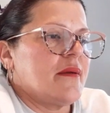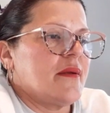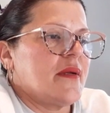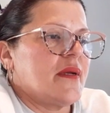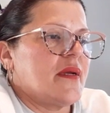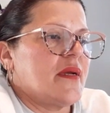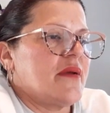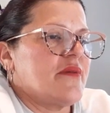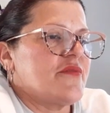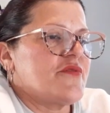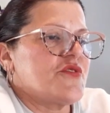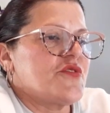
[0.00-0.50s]

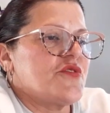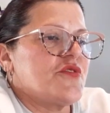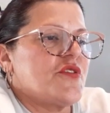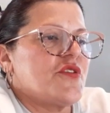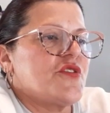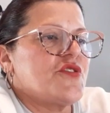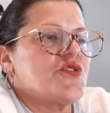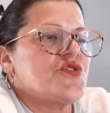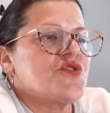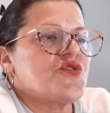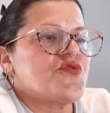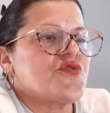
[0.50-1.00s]
gives you the
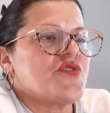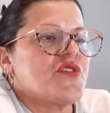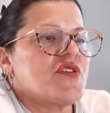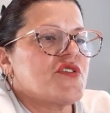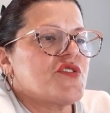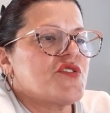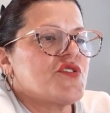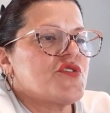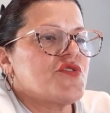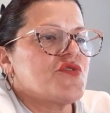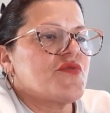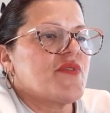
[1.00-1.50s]

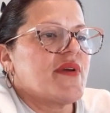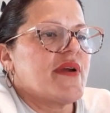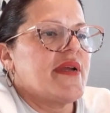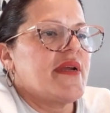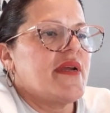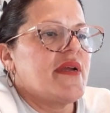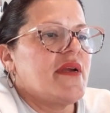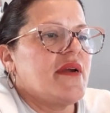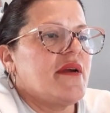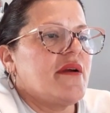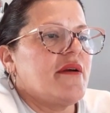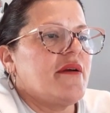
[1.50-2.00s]
instructions right
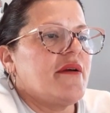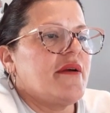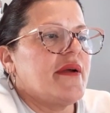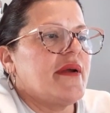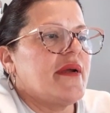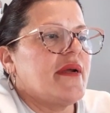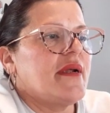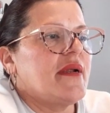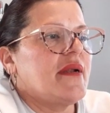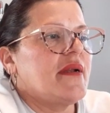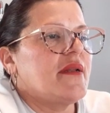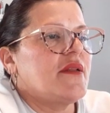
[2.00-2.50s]
here
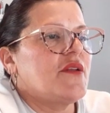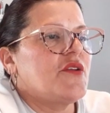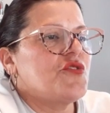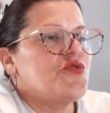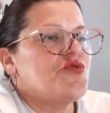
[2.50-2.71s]
and the